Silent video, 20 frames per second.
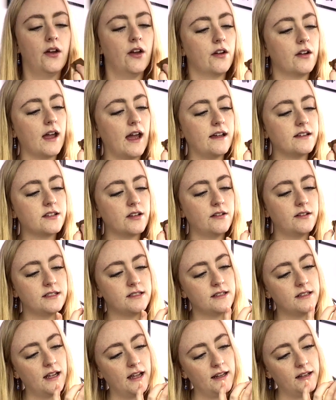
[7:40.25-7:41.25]
Okay, so
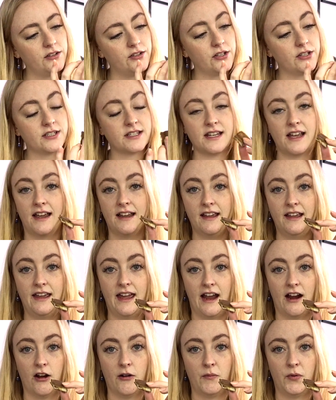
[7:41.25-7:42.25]
it looks like
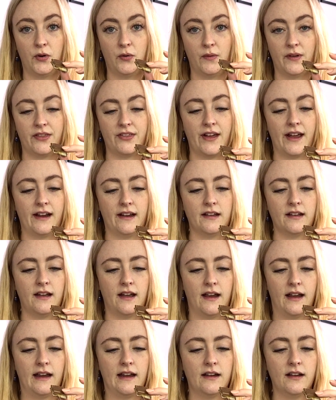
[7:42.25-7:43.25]
caramel with like
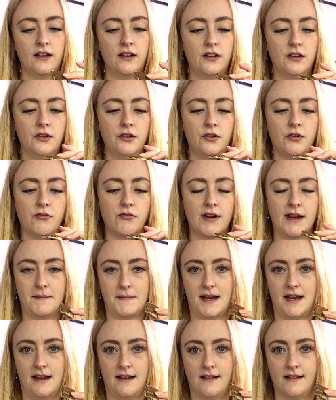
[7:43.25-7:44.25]
a
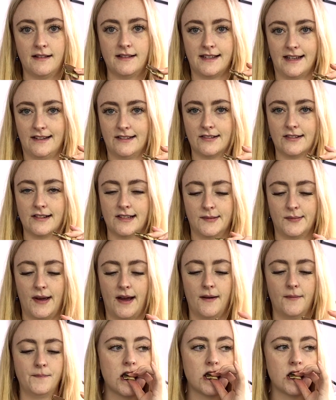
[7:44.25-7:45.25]
creamy center as
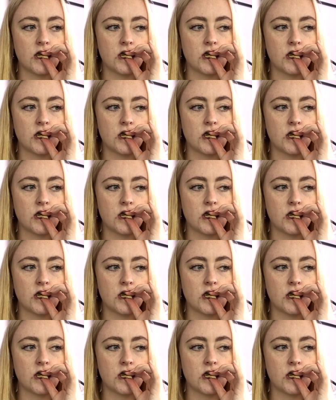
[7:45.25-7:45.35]
well.